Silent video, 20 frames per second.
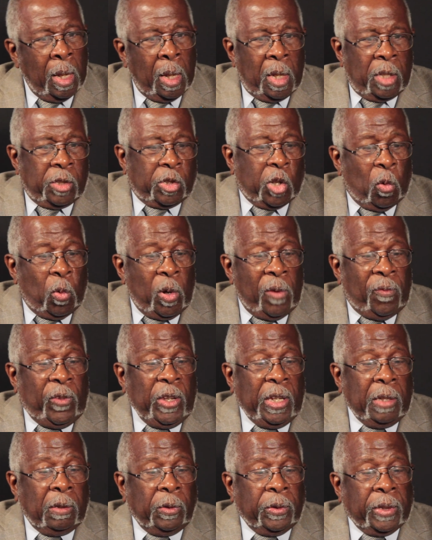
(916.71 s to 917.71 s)
So we
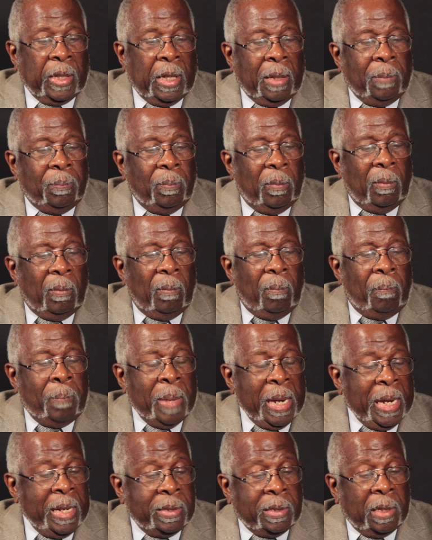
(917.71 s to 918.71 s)
feel that
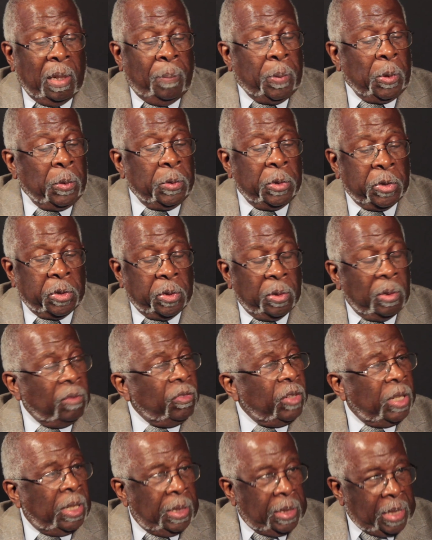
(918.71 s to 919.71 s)
based upon the
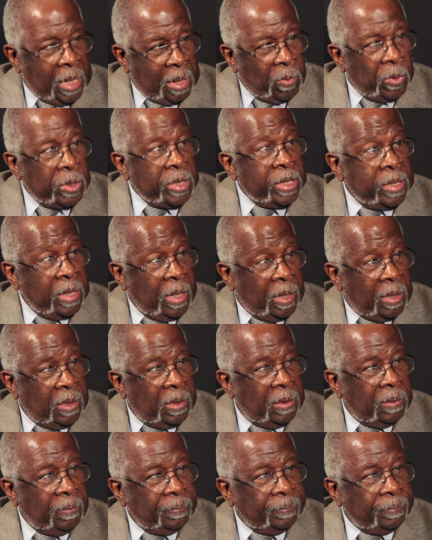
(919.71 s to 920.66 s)
survey that was done,